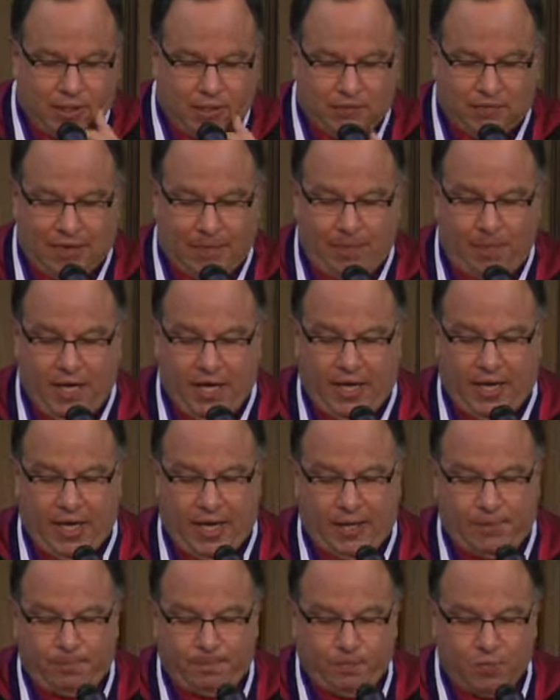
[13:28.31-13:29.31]
Let me,
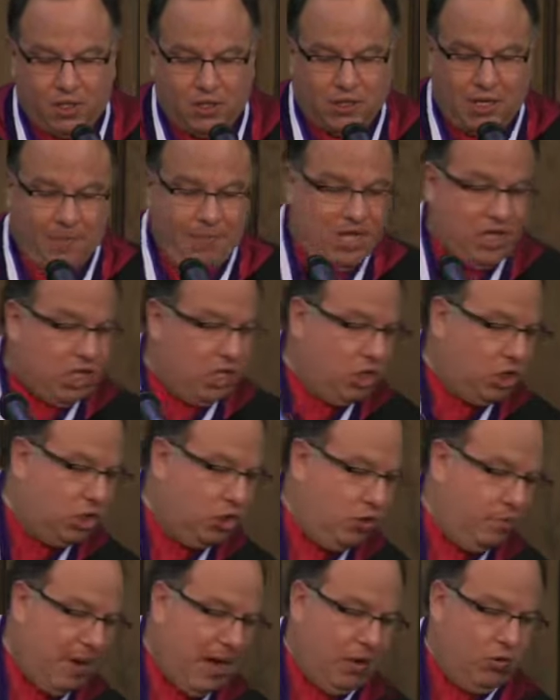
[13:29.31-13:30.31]
uh, let me
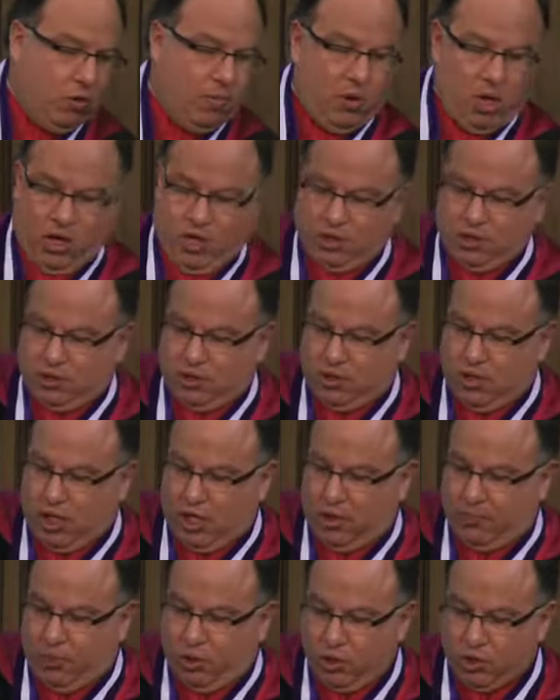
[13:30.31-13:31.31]
conclude my remarks
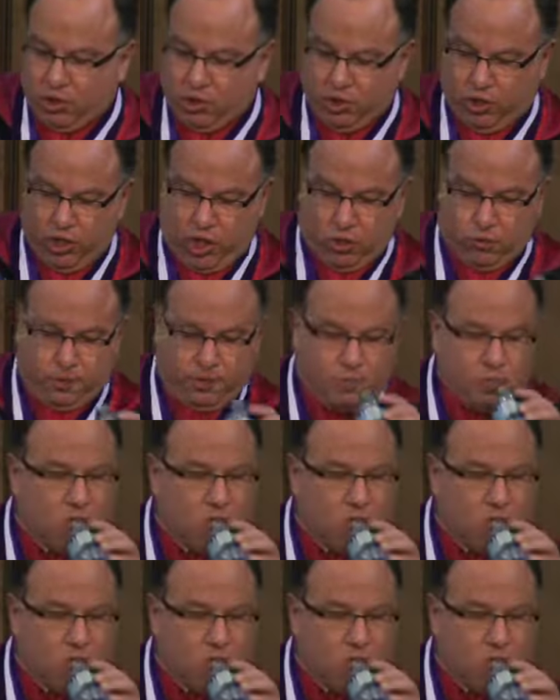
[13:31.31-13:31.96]
on a personal note.